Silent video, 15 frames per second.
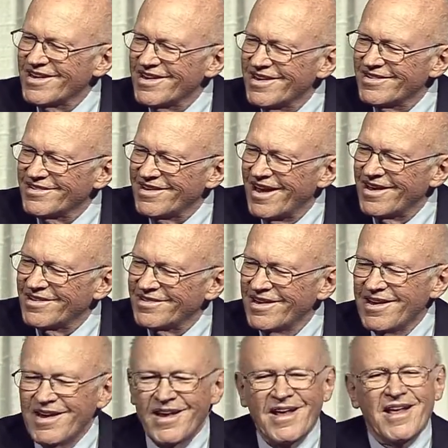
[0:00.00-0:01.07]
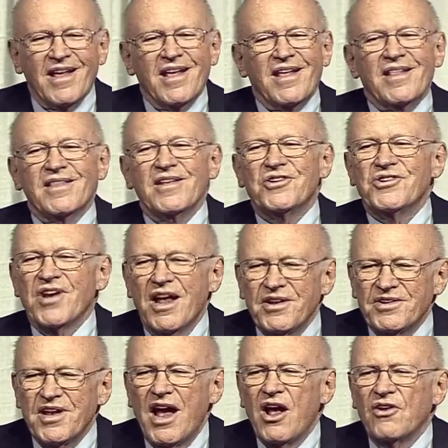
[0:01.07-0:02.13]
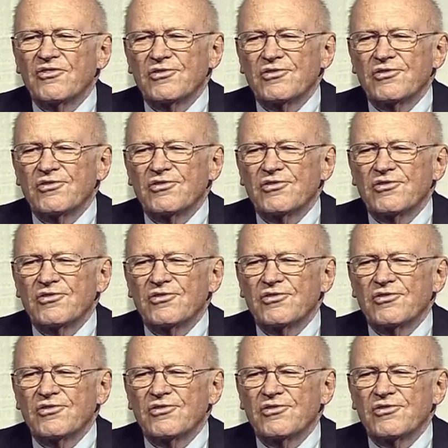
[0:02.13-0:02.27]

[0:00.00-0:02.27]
He says, the Gentiles